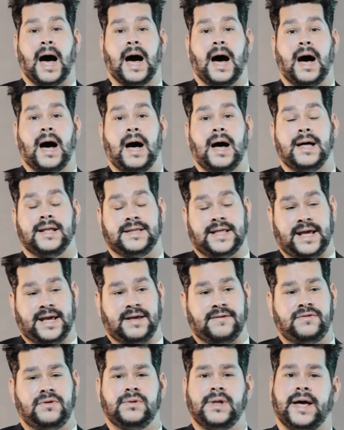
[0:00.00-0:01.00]
Uh, they
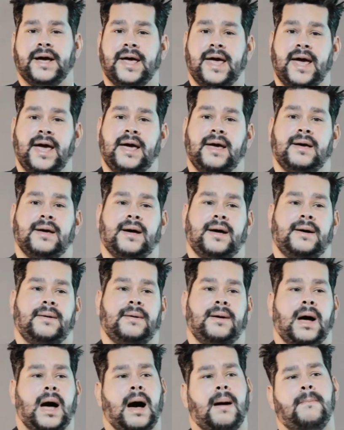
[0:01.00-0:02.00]
give you like a, uh,
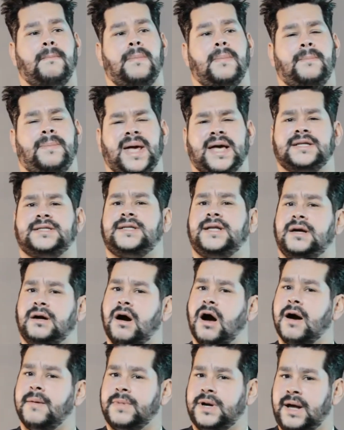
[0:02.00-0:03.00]
a basting
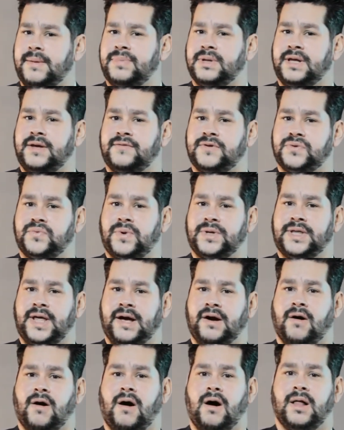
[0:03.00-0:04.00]
garment, I believe is what
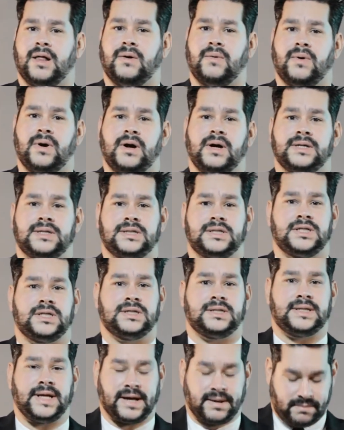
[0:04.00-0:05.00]
they call it, where it's
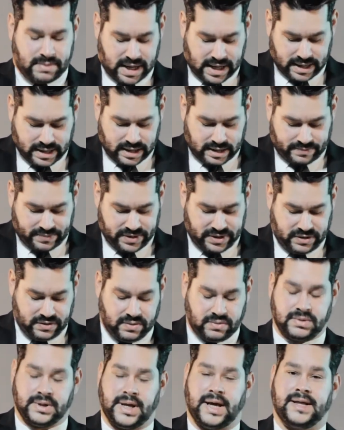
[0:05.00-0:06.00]
just like a mock-up, and
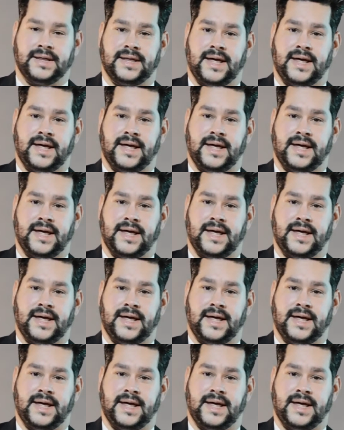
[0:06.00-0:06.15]
you they,